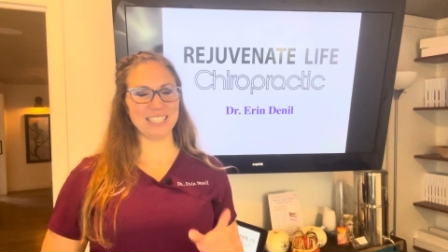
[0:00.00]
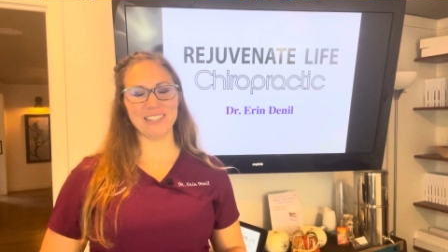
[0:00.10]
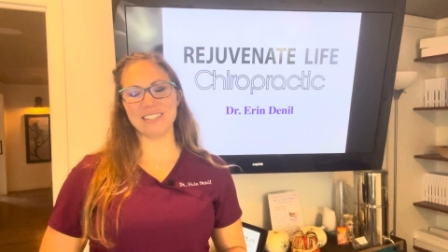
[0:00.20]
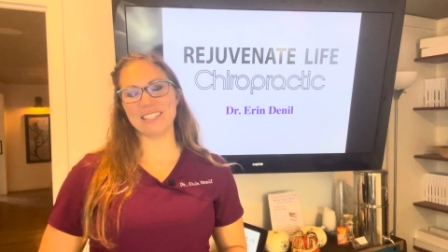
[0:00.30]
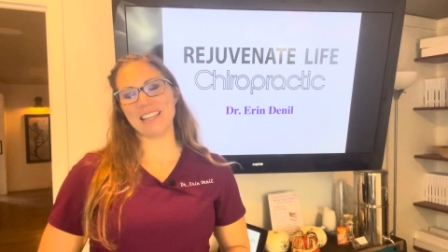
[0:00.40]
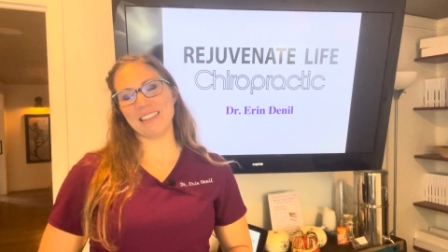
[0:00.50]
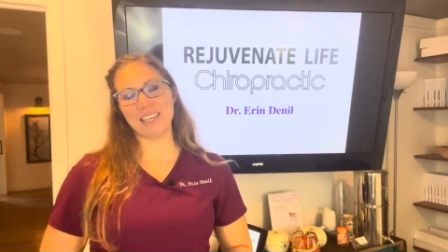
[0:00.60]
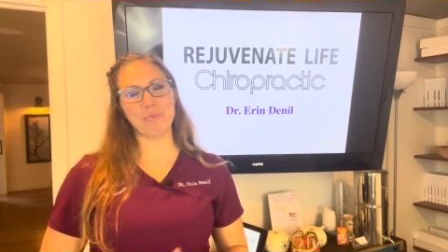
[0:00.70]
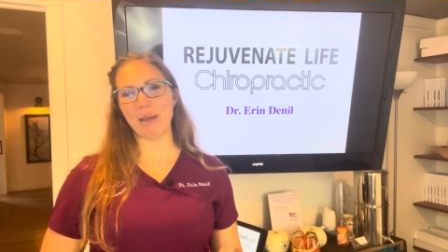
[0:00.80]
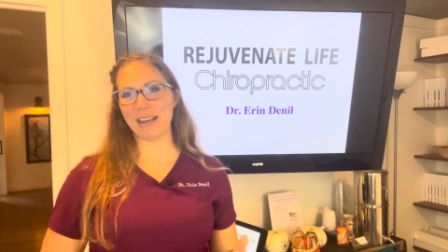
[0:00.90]
there's
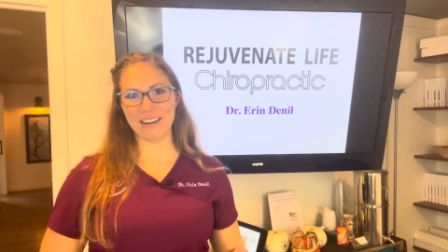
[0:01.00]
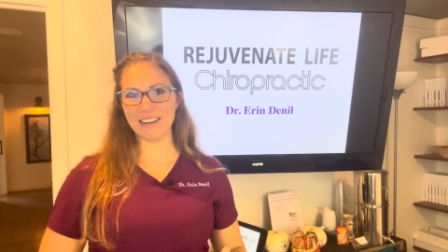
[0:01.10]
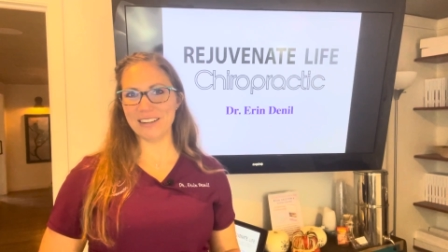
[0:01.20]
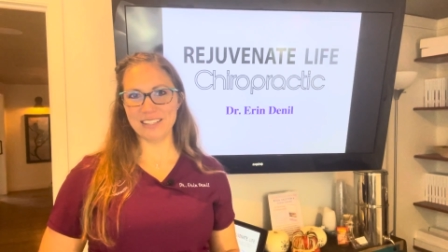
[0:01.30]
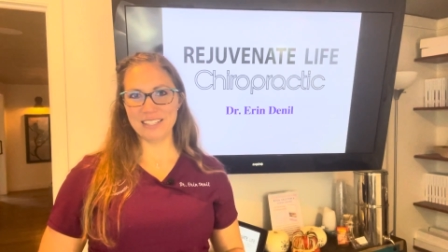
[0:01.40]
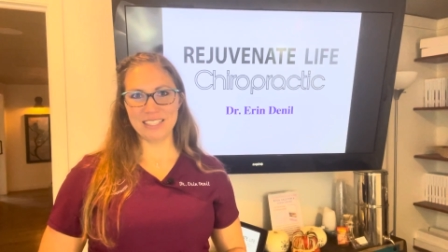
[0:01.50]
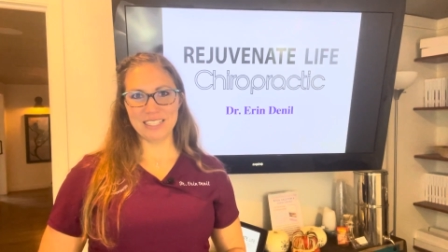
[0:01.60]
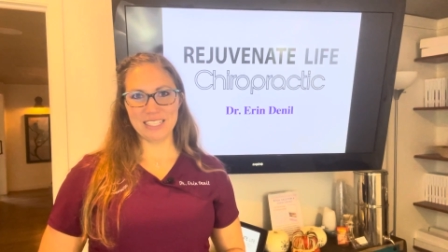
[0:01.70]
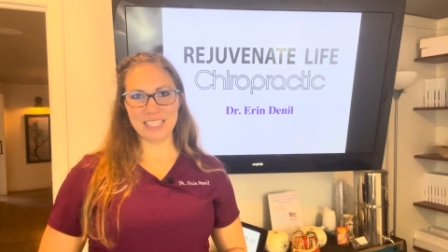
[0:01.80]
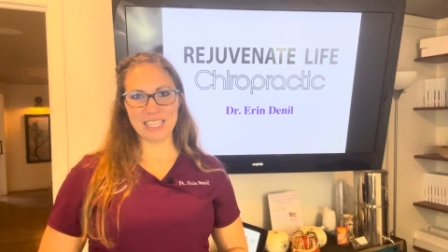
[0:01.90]
nothing better
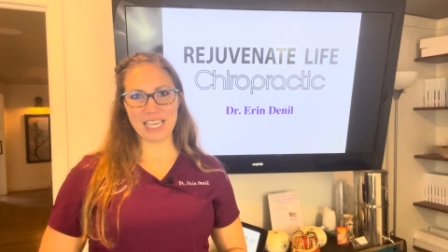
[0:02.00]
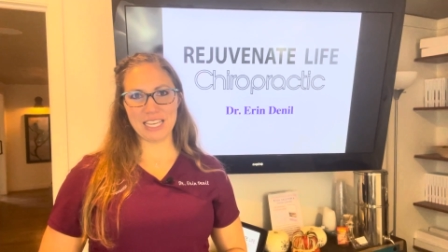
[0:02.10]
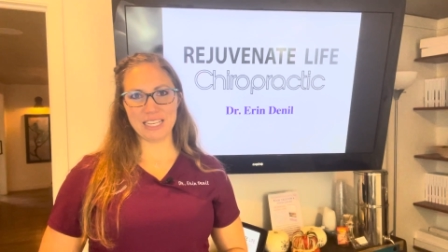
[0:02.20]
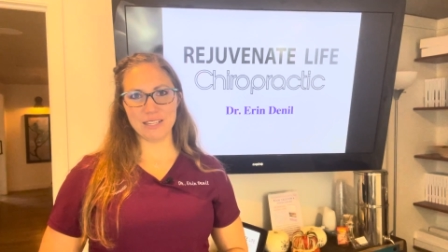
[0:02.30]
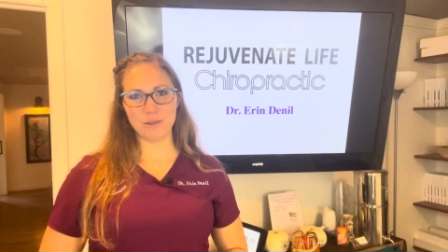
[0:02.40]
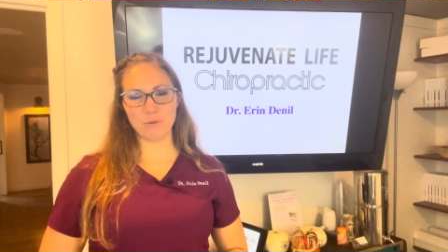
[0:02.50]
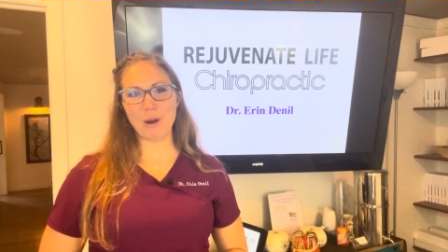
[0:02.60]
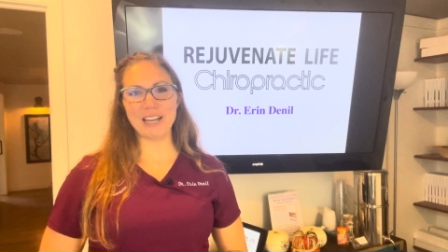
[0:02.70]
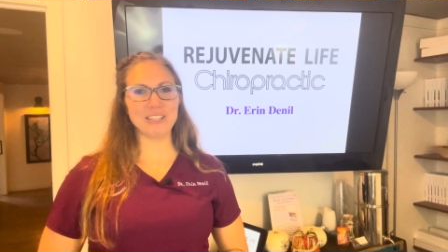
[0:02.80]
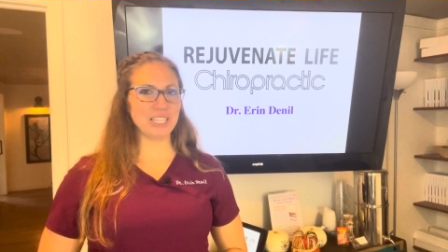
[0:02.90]
than
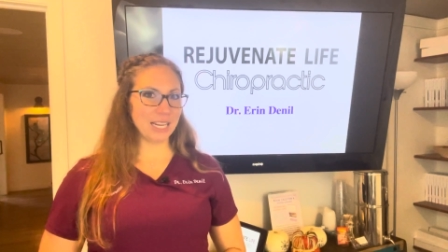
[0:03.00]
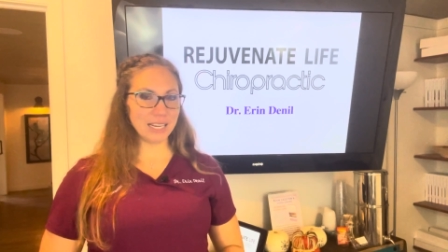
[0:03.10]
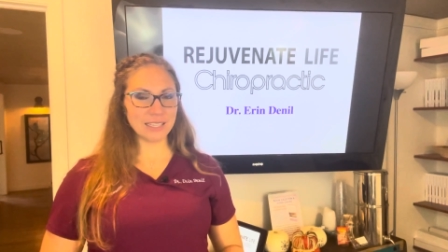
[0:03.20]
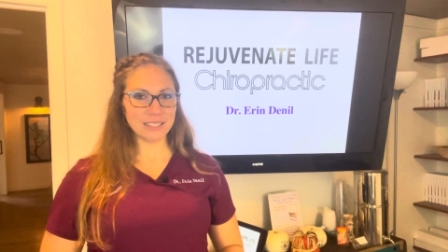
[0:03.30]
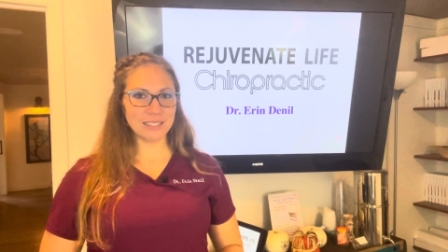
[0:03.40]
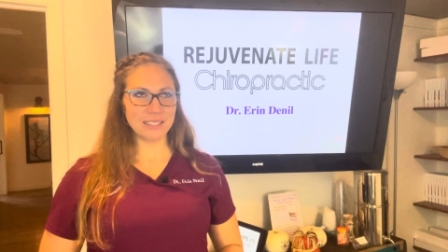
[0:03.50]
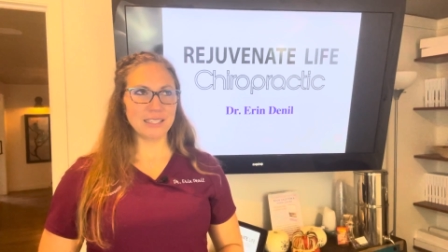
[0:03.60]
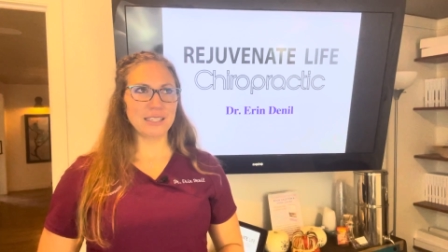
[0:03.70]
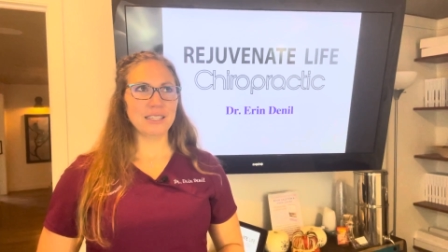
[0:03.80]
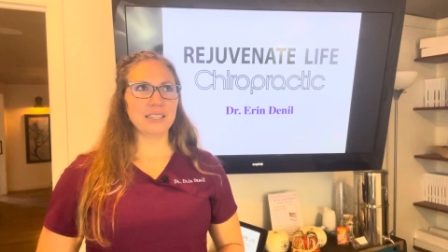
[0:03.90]
watching,
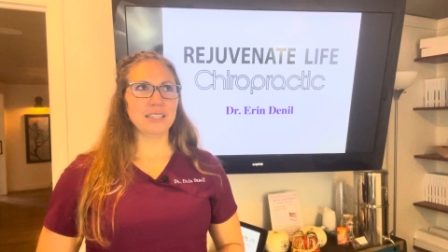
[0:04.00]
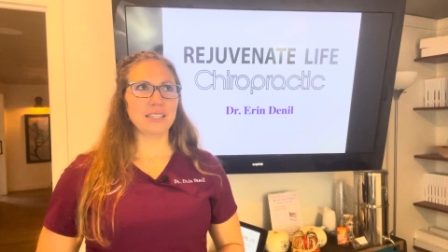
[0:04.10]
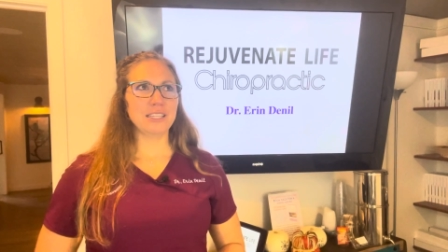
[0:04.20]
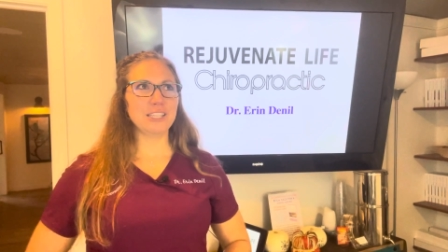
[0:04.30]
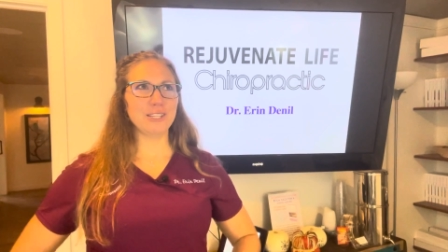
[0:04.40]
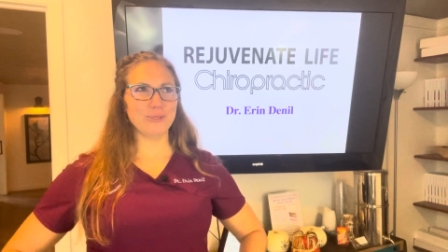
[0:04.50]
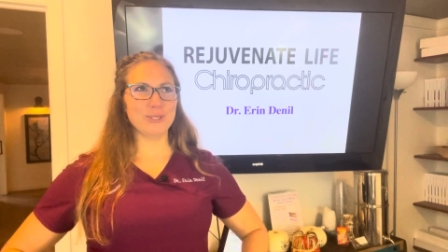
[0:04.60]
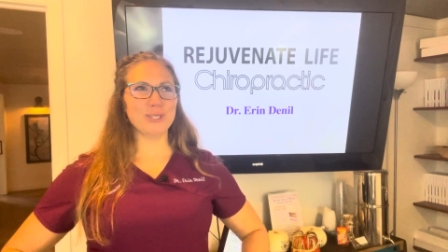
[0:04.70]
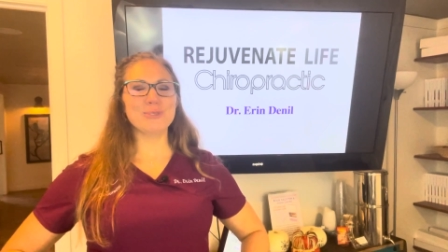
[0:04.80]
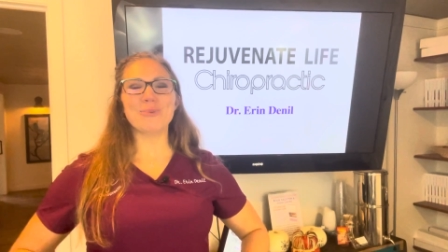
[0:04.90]

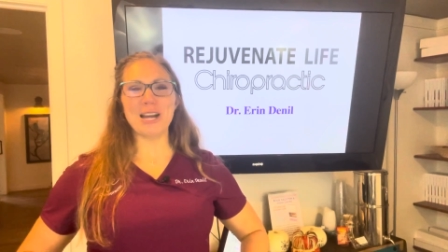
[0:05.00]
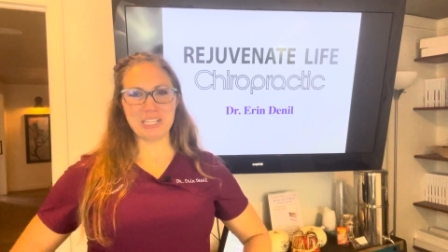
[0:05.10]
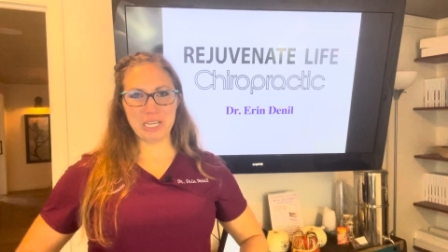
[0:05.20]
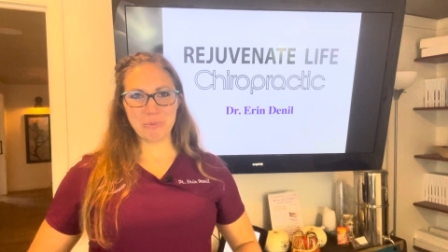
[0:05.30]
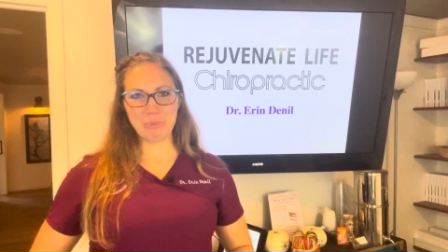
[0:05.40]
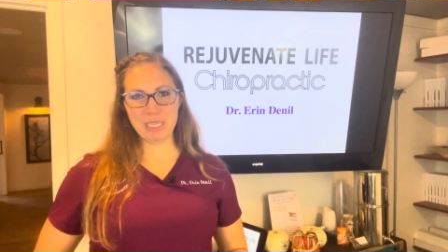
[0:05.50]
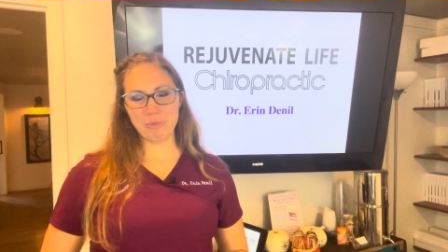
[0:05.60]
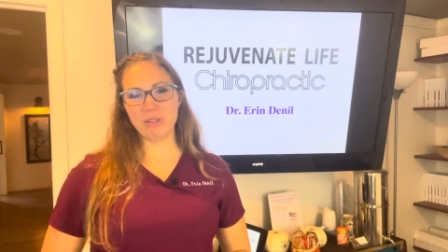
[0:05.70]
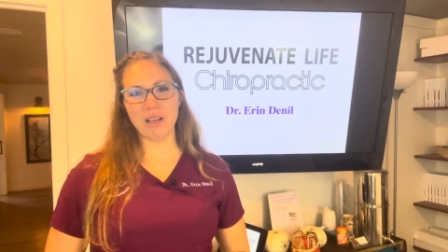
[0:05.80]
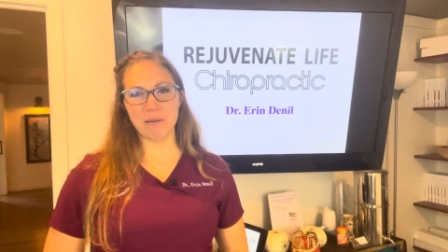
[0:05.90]
just watching
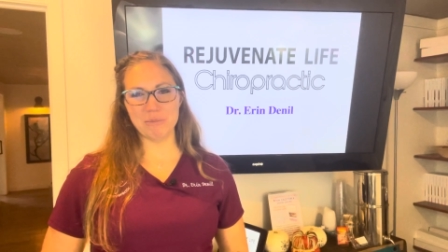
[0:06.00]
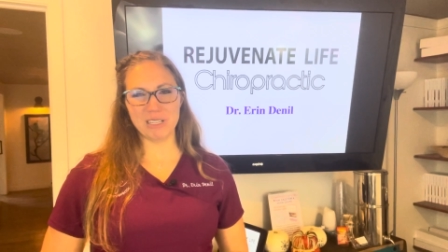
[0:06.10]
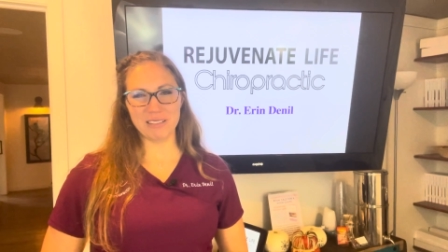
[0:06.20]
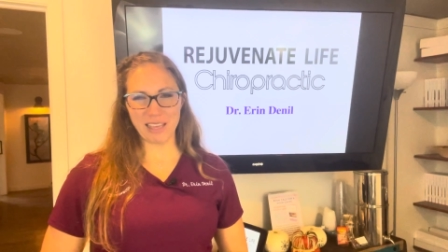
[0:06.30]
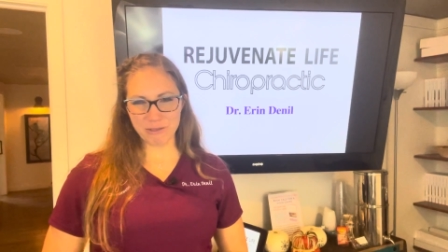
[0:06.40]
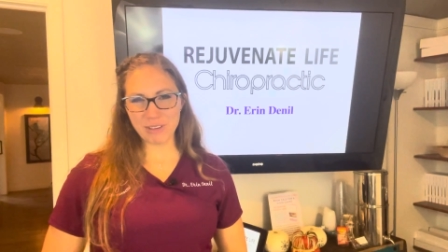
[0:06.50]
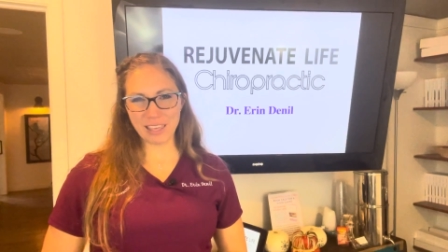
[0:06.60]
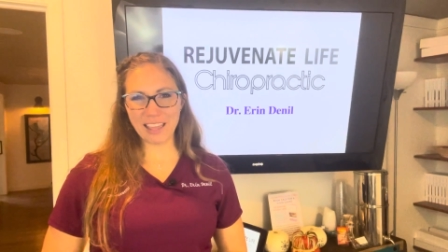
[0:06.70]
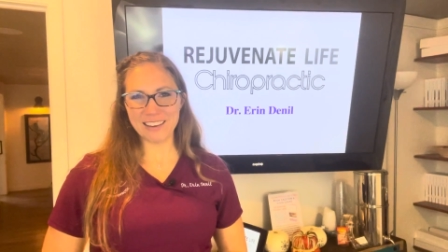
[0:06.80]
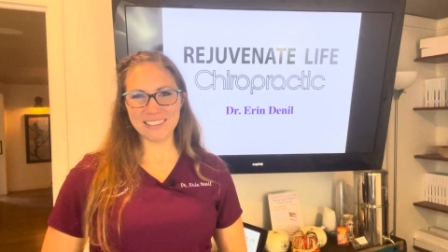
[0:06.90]
people come to life
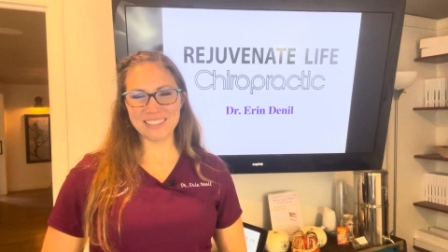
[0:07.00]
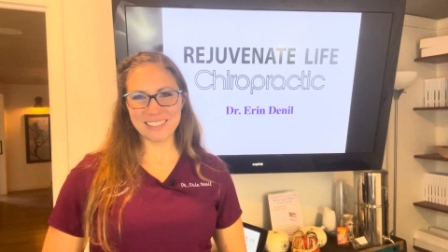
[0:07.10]
again.